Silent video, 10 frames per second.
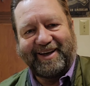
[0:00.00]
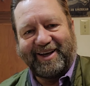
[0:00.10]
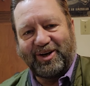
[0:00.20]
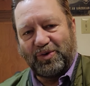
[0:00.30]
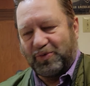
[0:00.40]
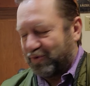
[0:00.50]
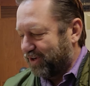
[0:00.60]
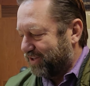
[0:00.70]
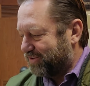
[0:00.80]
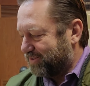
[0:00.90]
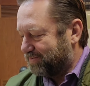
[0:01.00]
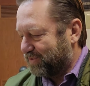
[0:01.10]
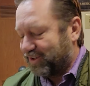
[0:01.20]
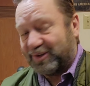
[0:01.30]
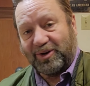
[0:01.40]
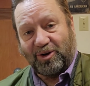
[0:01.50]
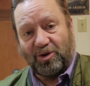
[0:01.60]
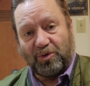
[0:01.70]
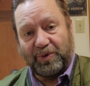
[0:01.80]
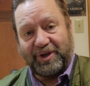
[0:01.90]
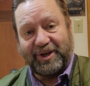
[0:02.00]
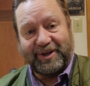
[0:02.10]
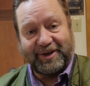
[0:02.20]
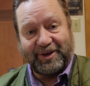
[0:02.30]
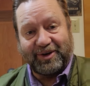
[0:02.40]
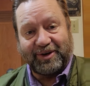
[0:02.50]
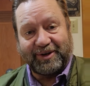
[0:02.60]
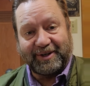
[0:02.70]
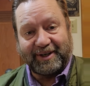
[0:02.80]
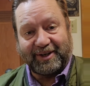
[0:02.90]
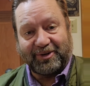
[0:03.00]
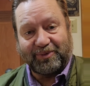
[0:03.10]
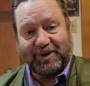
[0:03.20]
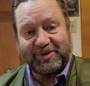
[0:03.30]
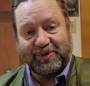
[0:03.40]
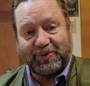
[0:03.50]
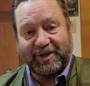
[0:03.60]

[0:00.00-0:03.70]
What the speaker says: Hello, friends. Long weekend here in Roscoe,